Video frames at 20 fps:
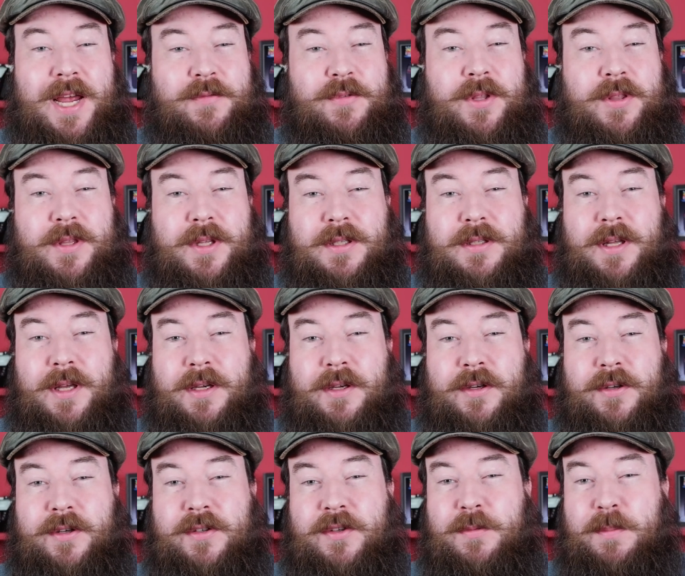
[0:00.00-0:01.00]
everything they
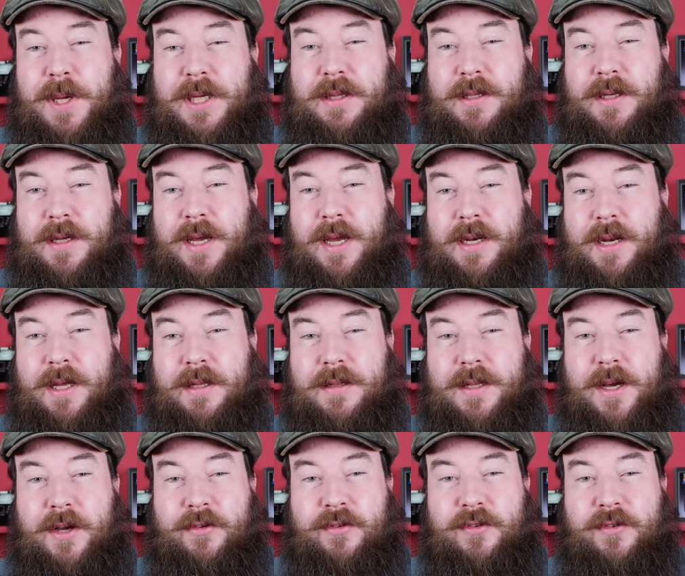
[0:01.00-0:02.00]
could to make the
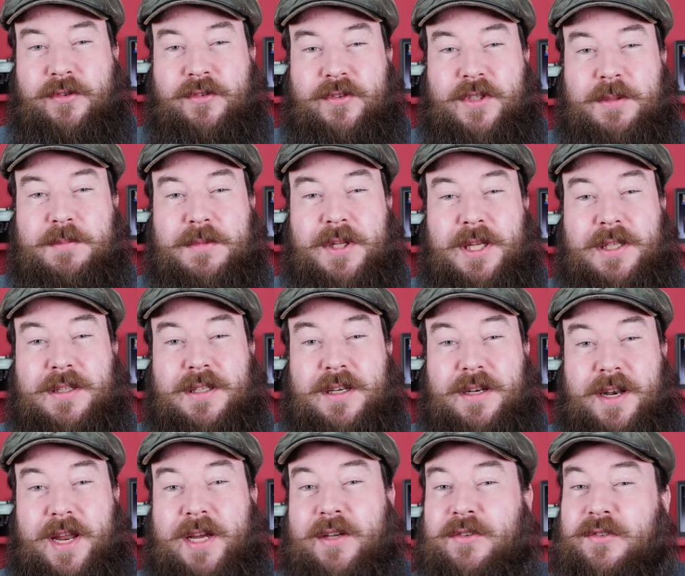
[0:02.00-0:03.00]
N8000 seem like the
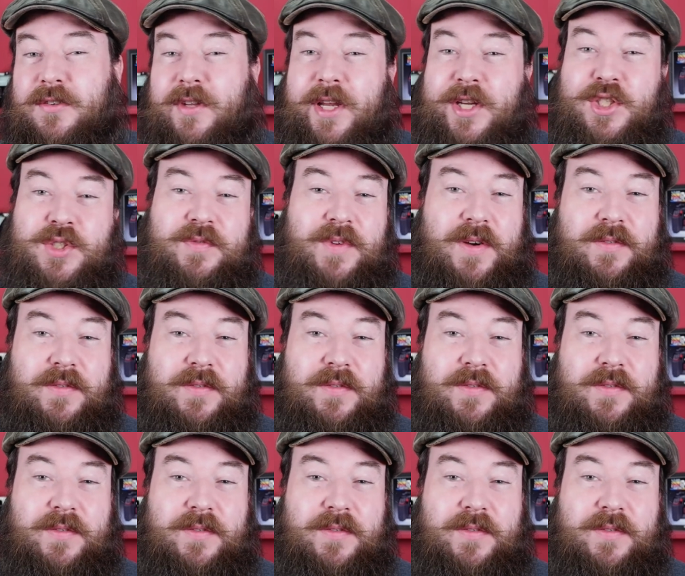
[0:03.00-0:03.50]
next stage of